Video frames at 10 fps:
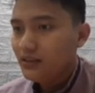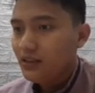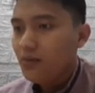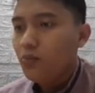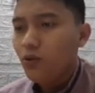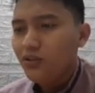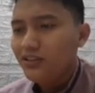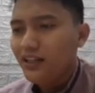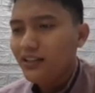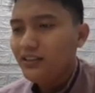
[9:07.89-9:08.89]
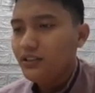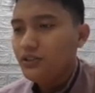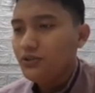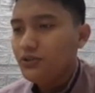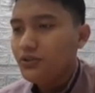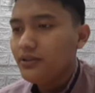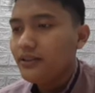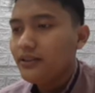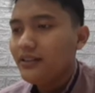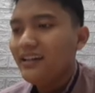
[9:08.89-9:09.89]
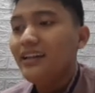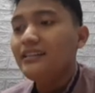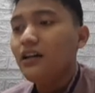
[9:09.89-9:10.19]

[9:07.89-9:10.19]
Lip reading: about these issues in